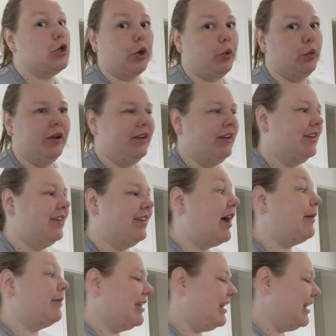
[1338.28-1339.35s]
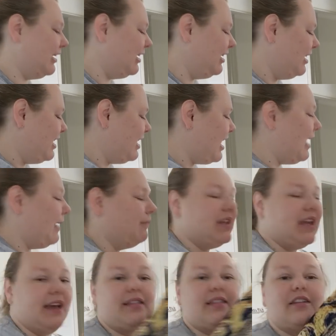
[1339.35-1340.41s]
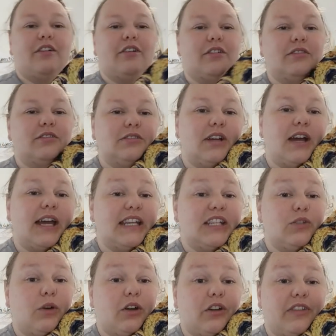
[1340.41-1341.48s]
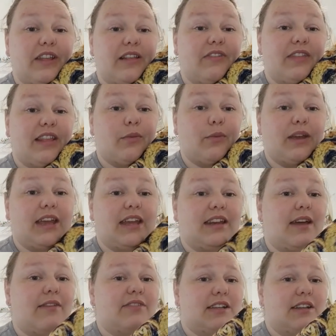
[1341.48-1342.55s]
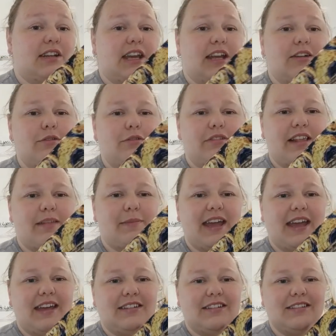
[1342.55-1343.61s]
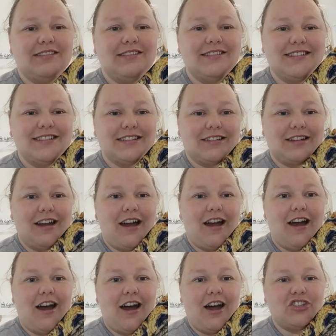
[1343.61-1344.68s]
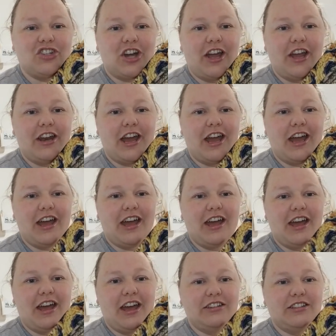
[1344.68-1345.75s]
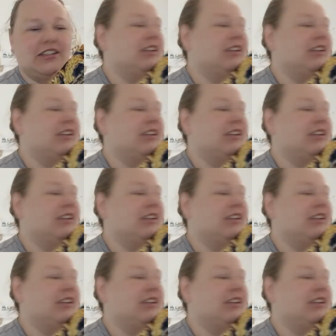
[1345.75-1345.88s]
no, I'm kidding. Um, yeah, so I need to work on this for this weekend. I haven't done it yet. Oh, there's my hand. Ah, giant hand!